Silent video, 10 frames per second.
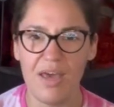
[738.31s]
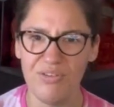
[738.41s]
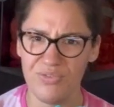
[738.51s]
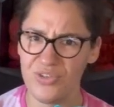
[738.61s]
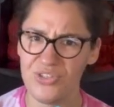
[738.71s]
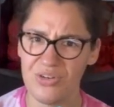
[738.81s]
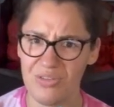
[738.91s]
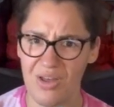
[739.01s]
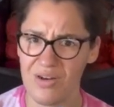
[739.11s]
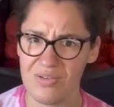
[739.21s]
I was for sure
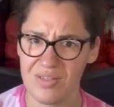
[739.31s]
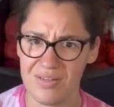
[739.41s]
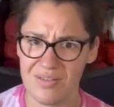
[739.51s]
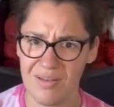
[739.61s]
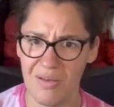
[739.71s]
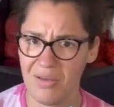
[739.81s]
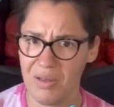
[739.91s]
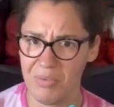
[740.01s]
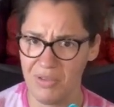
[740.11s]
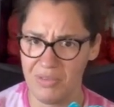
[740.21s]
thought I was going to sell a
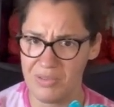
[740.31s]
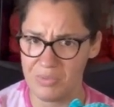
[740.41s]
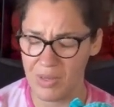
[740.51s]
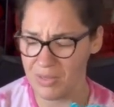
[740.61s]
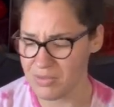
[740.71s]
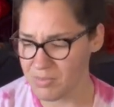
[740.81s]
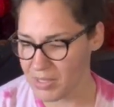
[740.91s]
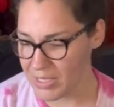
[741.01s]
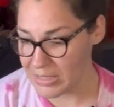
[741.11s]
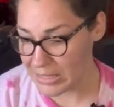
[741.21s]
couple of these whales,
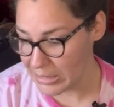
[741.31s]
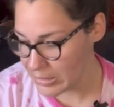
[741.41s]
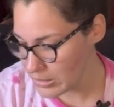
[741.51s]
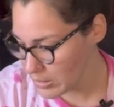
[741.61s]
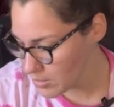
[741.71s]
but I didn't,